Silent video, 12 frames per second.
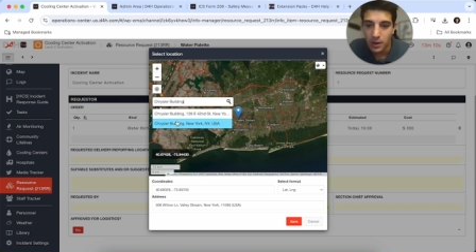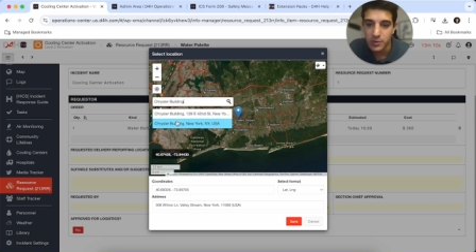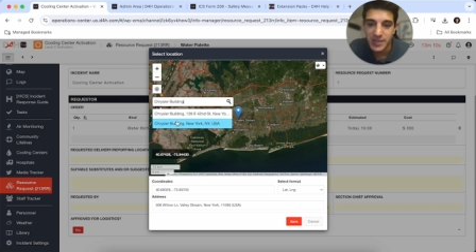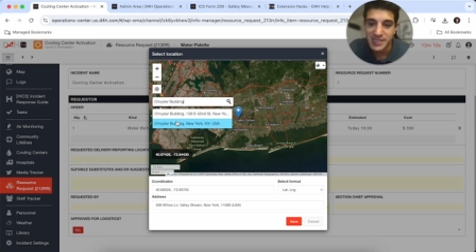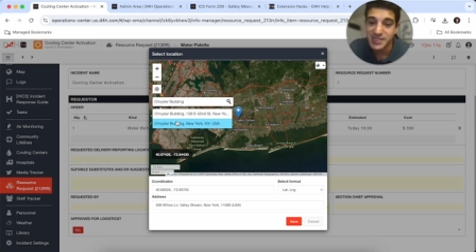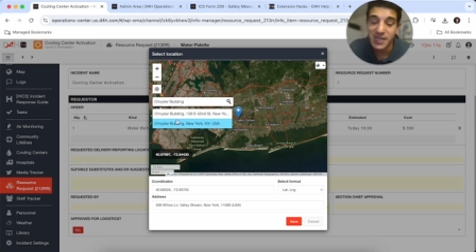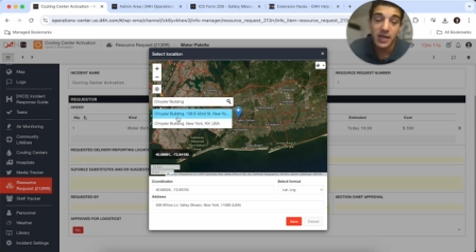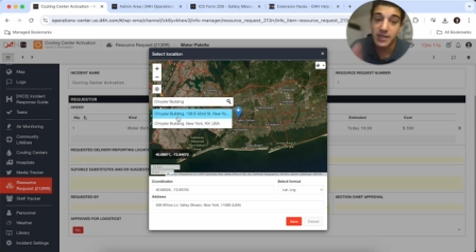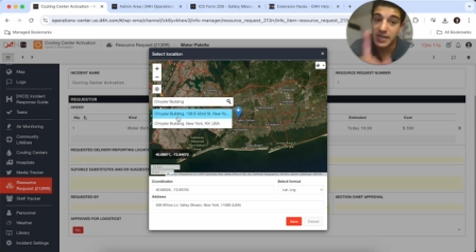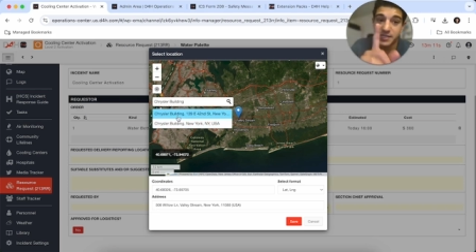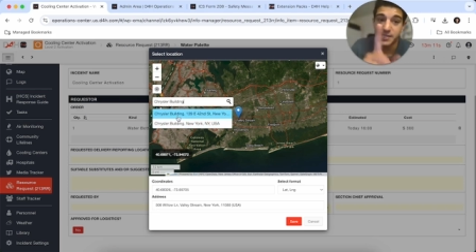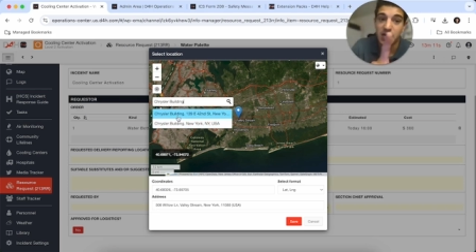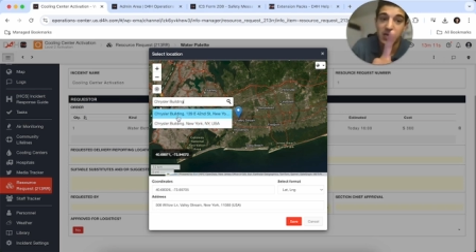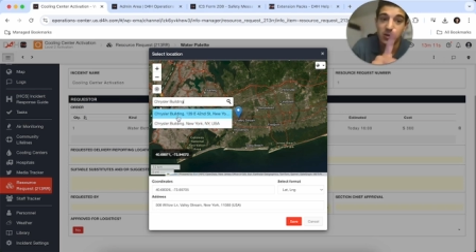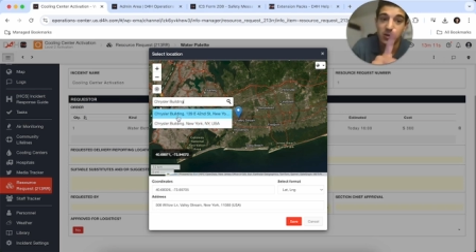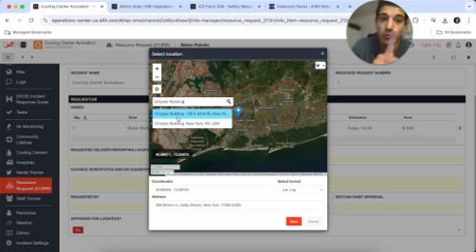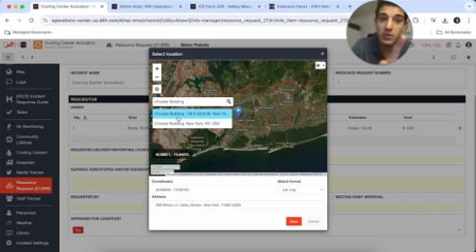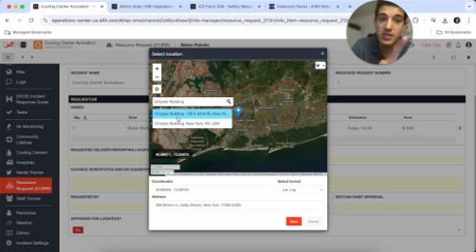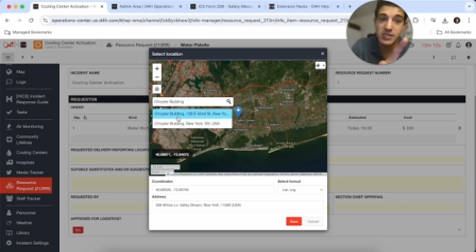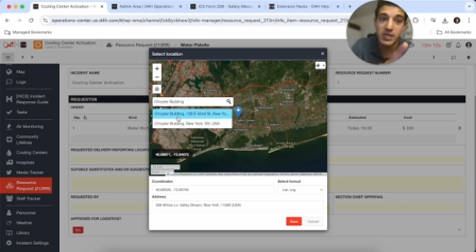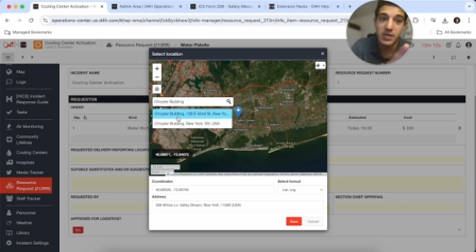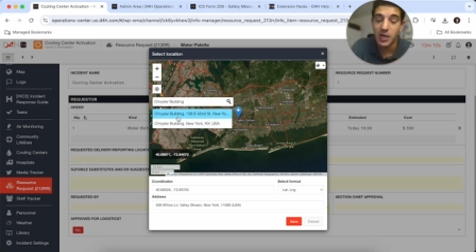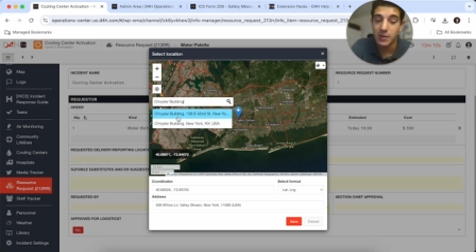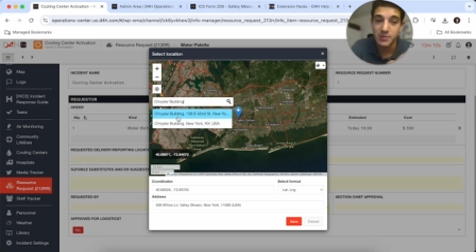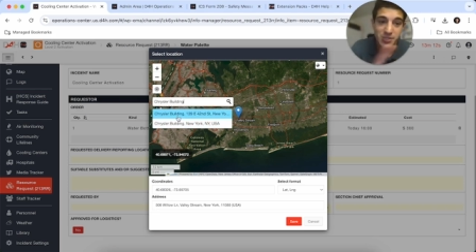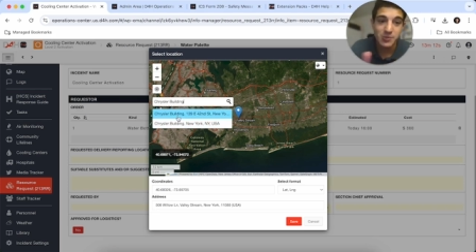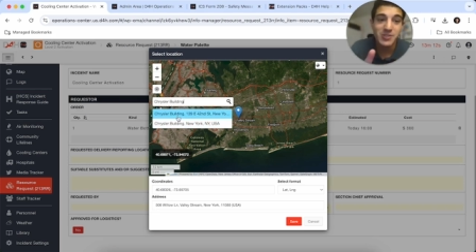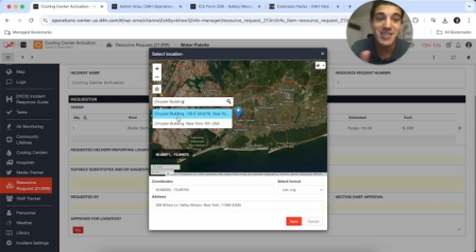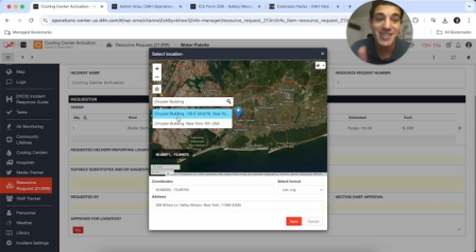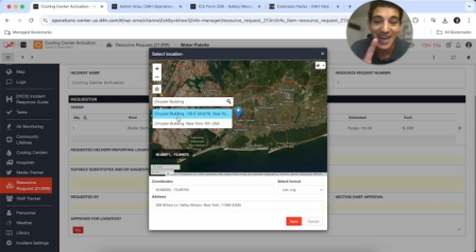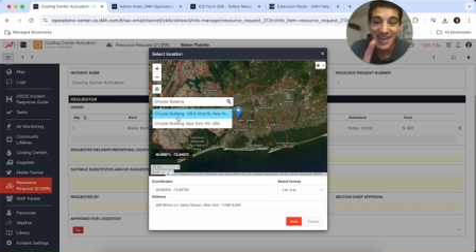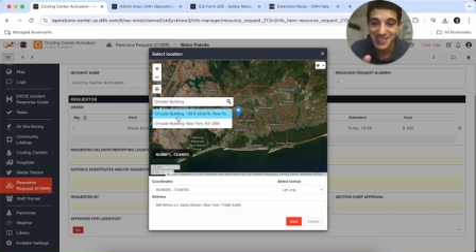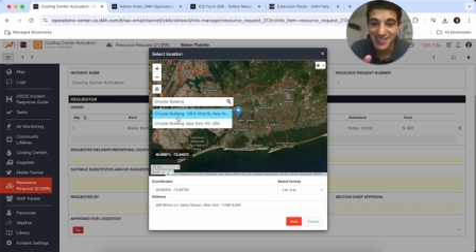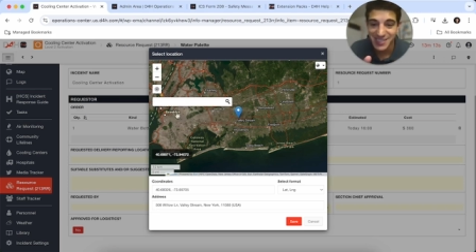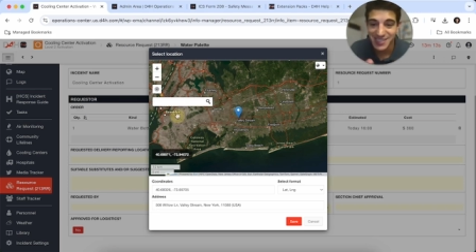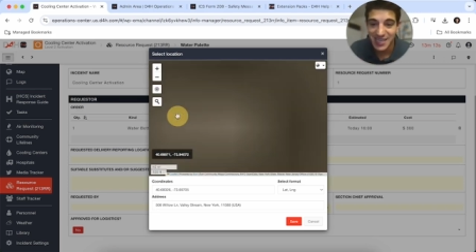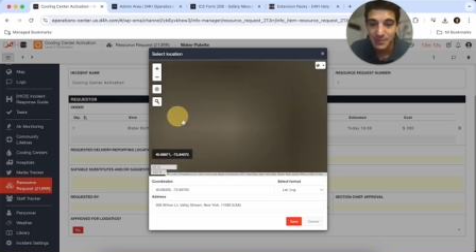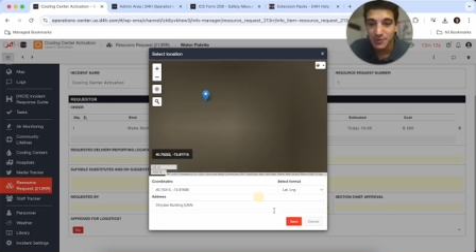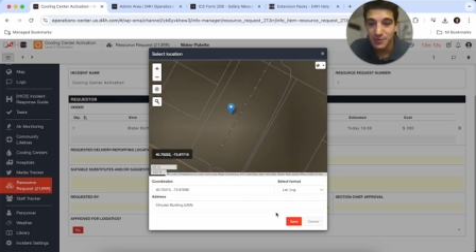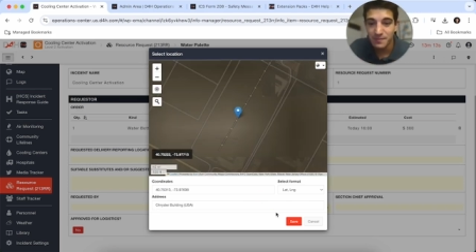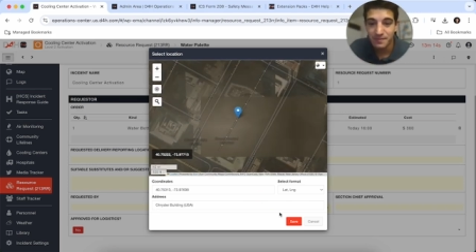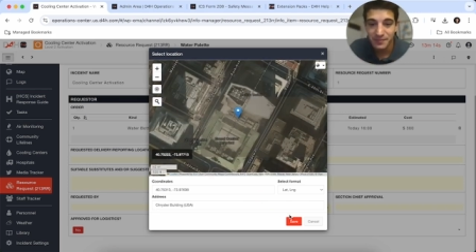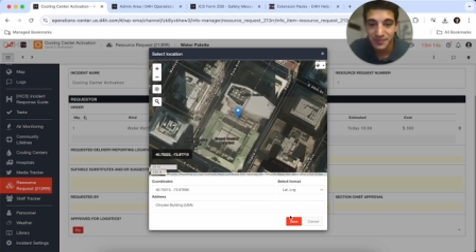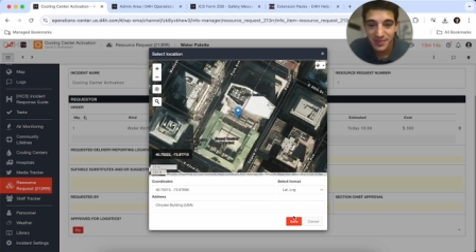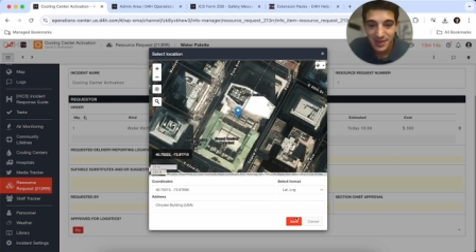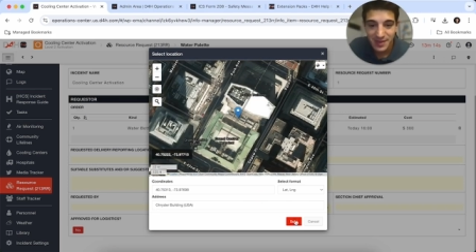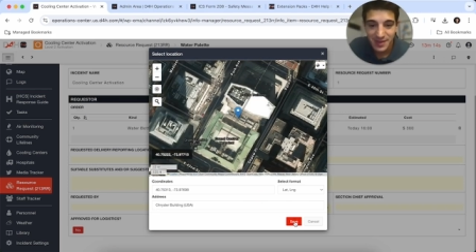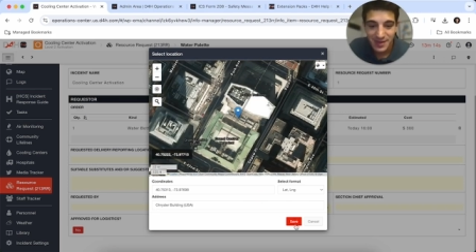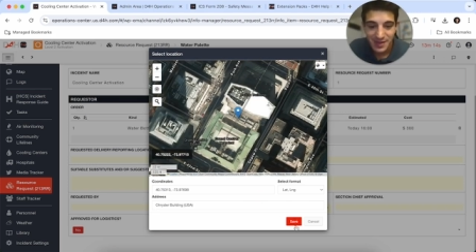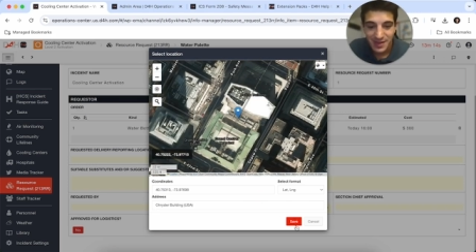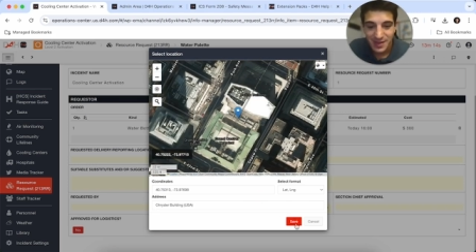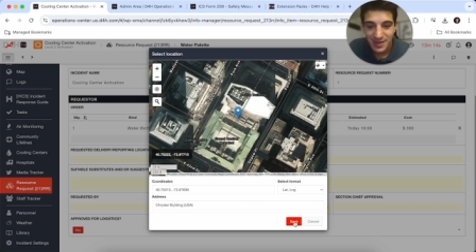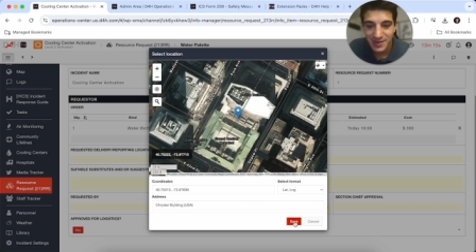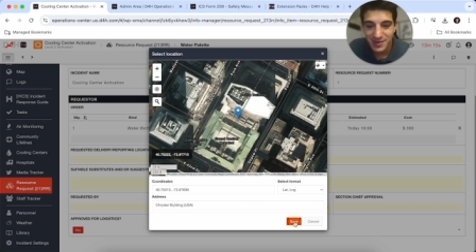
that's not a cooling center. I'm just using it as an example. I'm going